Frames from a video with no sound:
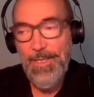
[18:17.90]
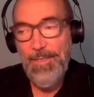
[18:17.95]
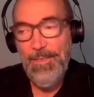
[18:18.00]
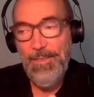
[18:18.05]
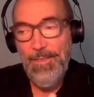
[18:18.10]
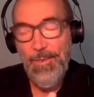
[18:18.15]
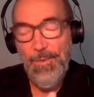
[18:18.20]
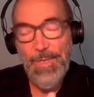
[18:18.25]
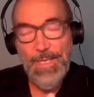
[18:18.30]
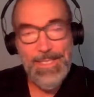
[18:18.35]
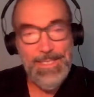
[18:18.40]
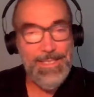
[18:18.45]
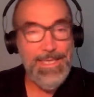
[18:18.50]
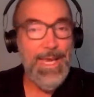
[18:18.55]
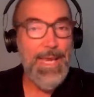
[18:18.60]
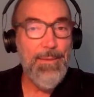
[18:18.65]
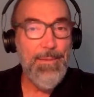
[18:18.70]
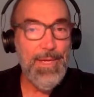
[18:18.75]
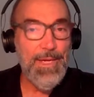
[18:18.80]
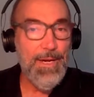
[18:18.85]
to
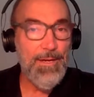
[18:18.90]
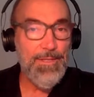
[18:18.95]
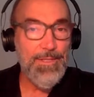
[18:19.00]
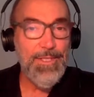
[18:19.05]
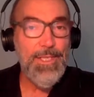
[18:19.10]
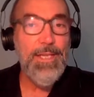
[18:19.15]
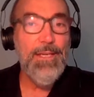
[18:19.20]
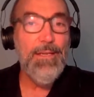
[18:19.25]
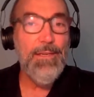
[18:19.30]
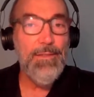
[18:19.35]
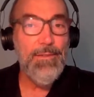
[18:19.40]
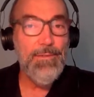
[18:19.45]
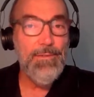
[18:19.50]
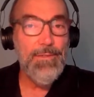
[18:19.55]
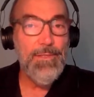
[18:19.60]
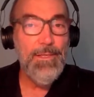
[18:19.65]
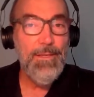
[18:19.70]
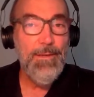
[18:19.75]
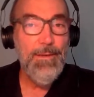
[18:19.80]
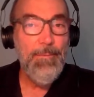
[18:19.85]
examine
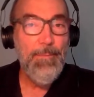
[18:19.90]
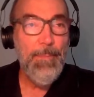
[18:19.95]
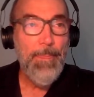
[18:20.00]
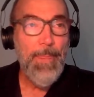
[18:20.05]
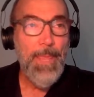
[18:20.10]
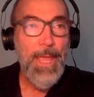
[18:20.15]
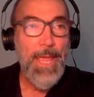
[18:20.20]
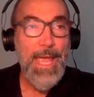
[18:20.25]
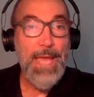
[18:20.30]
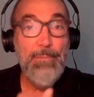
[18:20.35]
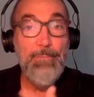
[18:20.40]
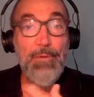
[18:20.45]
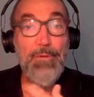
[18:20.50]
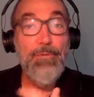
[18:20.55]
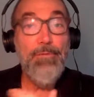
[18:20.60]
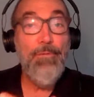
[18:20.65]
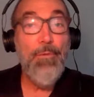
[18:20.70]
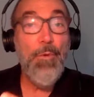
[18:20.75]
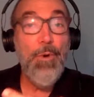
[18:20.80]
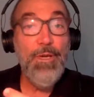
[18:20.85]
ourselves. And
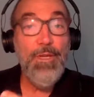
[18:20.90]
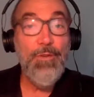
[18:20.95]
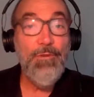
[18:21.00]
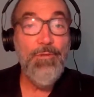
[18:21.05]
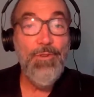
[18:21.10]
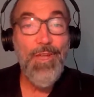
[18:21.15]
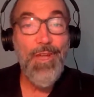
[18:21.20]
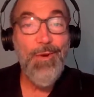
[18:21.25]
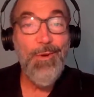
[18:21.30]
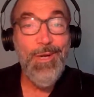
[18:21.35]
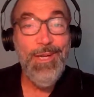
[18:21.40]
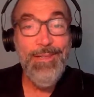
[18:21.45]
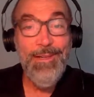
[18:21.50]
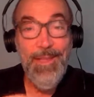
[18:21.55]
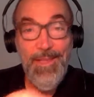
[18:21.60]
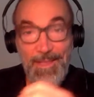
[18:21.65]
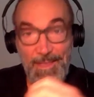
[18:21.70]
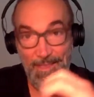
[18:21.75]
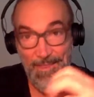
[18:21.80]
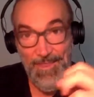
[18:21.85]
before you know it,
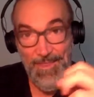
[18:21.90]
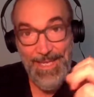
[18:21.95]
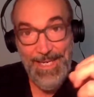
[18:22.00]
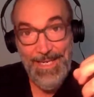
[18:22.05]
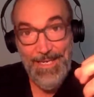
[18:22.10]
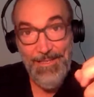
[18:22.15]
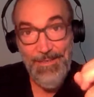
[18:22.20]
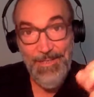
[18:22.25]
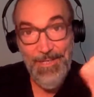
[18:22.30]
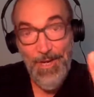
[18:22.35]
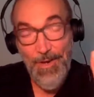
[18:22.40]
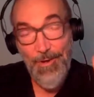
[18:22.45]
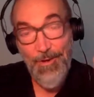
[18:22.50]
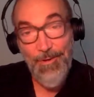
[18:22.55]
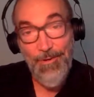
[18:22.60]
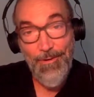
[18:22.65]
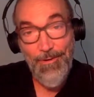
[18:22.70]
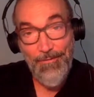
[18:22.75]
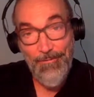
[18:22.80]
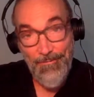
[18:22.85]
things
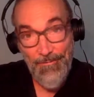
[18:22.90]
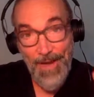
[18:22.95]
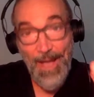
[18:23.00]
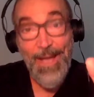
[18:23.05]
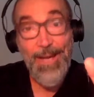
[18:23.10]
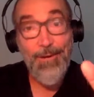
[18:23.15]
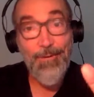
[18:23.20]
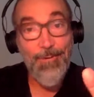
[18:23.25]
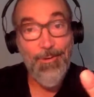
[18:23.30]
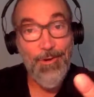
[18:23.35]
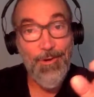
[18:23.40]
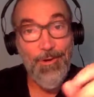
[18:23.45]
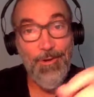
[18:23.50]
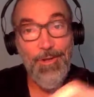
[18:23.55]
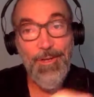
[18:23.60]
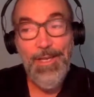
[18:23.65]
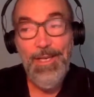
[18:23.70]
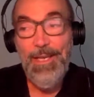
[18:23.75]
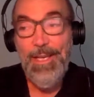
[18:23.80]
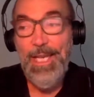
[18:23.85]
go viral.
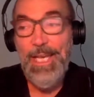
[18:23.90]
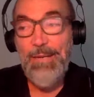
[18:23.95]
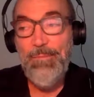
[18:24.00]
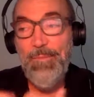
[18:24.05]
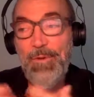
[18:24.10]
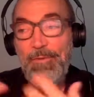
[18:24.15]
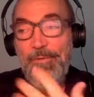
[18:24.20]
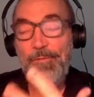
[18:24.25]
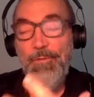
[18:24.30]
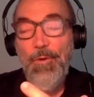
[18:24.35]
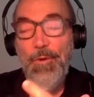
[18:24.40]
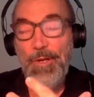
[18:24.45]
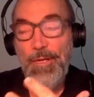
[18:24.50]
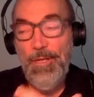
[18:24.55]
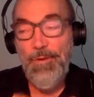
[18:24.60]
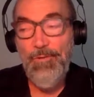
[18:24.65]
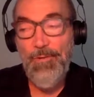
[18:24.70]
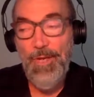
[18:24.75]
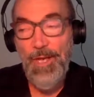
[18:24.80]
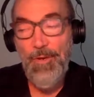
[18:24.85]
And before
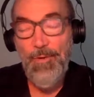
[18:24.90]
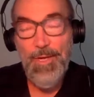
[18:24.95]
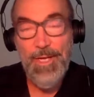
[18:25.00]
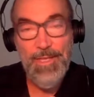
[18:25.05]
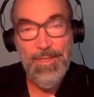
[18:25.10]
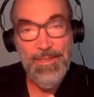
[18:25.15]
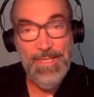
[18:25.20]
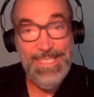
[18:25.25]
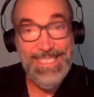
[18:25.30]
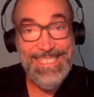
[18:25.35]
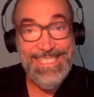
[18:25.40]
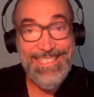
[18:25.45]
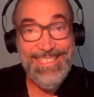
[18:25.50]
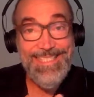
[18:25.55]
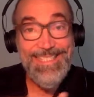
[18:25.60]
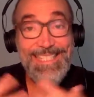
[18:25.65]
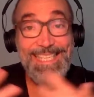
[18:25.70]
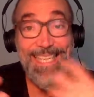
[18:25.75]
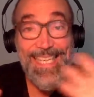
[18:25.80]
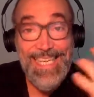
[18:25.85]
you know it, the
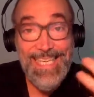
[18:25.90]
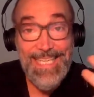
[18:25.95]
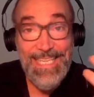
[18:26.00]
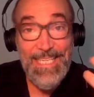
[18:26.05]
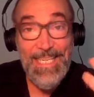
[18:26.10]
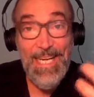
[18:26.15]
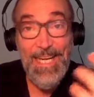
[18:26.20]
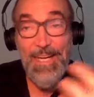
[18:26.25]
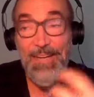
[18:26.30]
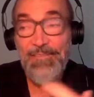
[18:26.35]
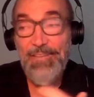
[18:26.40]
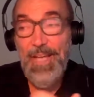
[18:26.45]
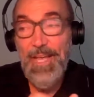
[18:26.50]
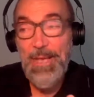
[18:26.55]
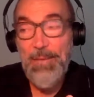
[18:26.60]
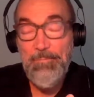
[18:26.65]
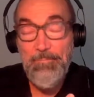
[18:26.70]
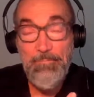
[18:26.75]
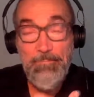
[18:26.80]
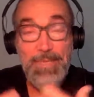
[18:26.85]
sea of
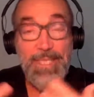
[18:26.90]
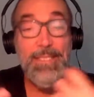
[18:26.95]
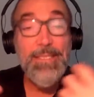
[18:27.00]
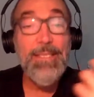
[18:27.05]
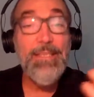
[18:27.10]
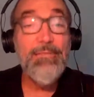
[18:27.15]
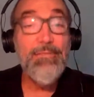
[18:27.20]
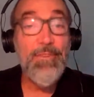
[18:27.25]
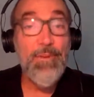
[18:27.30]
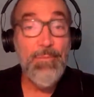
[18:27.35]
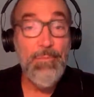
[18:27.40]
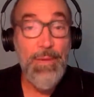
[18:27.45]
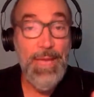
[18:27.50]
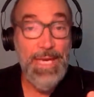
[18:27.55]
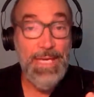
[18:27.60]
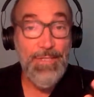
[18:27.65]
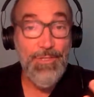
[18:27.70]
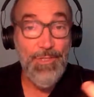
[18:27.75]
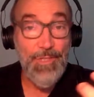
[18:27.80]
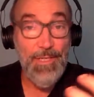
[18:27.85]

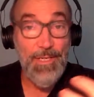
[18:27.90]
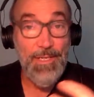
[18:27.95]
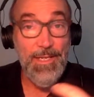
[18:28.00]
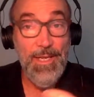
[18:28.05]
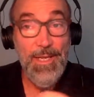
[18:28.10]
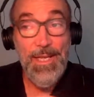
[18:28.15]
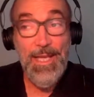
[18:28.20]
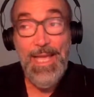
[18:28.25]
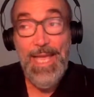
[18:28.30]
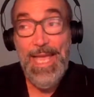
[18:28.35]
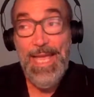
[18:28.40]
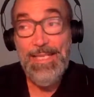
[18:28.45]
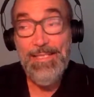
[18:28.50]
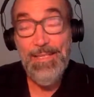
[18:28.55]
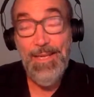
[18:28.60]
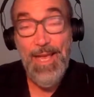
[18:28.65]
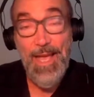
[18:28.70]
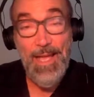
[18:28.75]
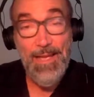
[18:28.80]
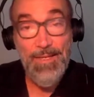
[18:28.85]
misinformation has
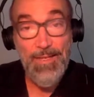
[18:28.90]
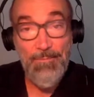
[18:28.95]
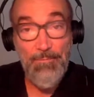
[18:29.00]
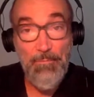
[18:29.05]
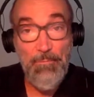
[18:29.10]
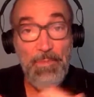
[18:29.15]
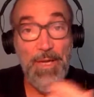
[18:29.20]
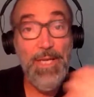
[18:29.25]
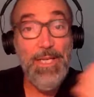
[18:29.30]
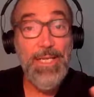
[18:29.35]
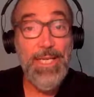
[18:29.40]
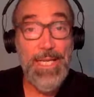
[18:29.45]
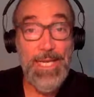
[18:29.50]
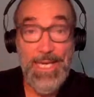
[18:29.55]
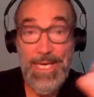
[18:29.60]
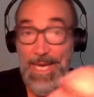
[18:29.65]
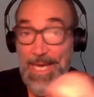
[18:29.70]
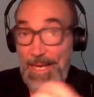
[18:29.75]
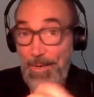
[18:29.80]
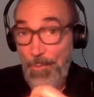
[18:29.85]
gotten
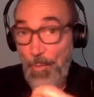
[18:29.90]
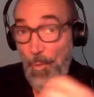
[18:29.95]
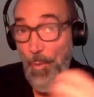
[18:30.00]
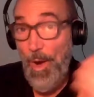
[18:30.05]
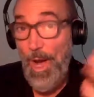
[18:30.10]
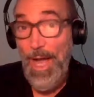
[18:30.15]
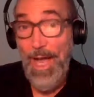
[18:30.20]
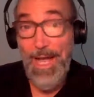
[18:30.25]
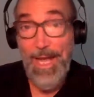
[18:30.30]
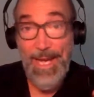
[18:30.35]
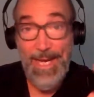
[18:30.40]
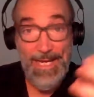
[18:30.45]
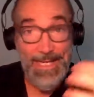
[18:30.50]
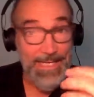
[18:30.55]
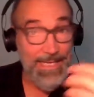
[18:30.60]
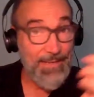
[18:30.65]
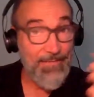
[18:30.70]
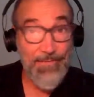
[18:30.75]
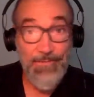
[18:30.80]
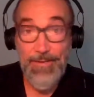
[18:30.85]
muddy and
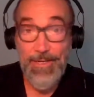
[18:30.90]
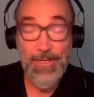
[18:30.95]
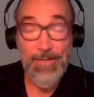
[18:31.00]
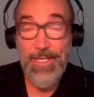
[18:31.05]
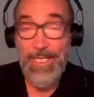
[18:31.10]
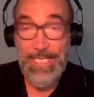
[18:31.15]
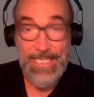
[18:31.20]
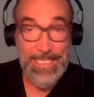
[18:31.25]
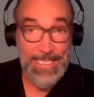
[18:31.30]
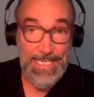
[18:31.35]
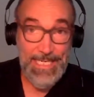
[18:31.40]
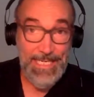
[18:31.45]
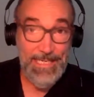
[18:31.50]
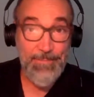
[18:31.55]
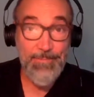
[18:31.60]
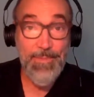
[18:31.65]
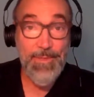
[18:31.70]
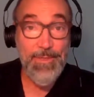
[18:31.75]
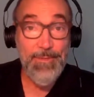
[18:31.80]
wide and very deep.